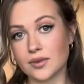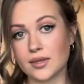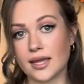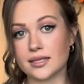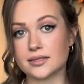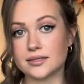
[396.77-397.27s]

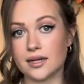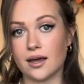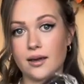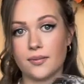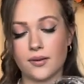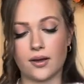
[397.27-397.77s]
Next up,
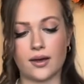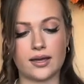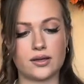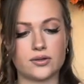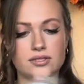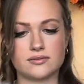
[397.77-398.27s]
I've
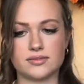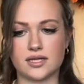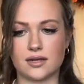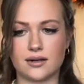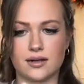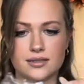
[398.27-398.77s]
got some
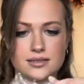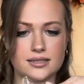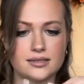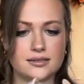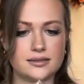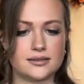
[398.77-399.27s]

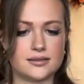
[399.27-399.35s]
sunglasses,